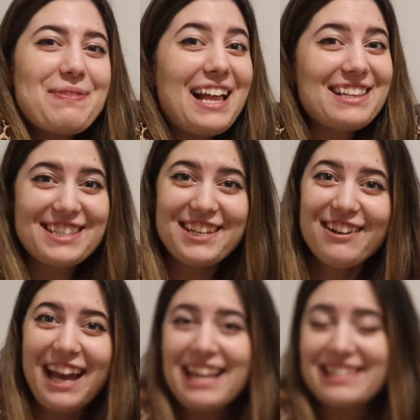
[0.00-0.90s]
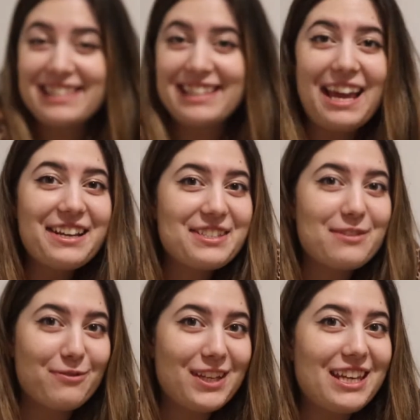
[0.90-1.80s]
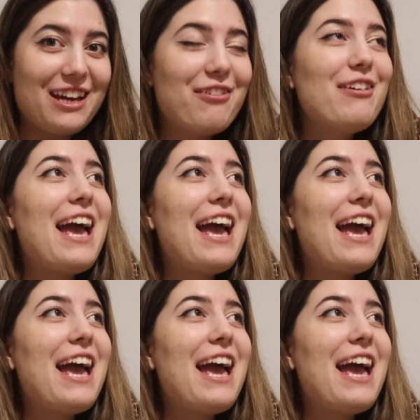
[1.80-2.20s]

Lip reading: I'll see you guys next video,